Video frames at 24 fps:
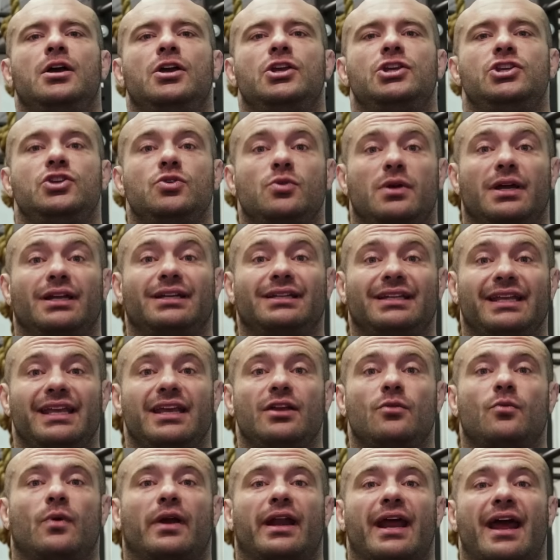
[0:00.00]
you can
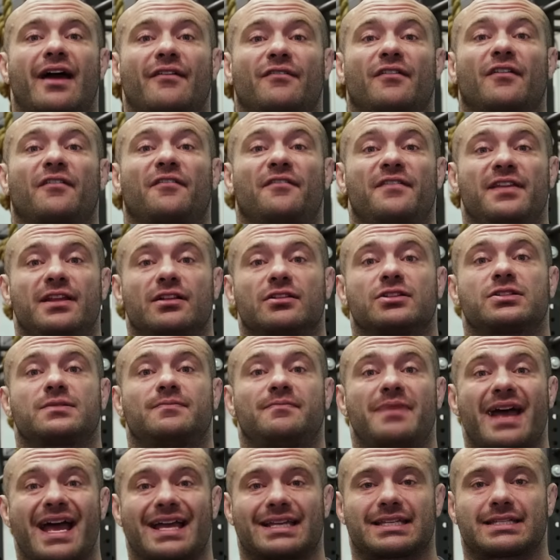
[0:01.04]
lean whatever feels
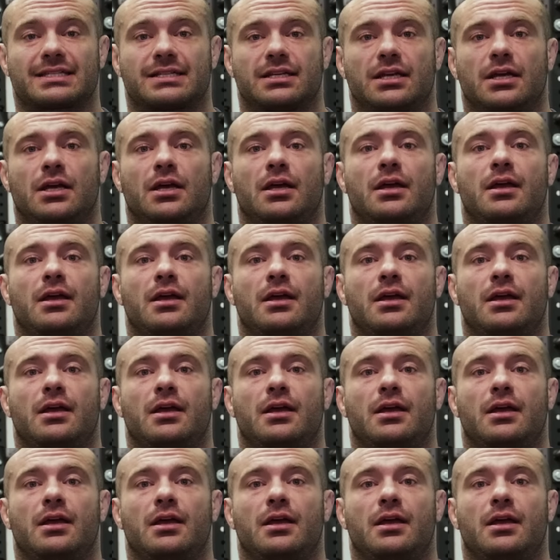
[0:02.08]
best.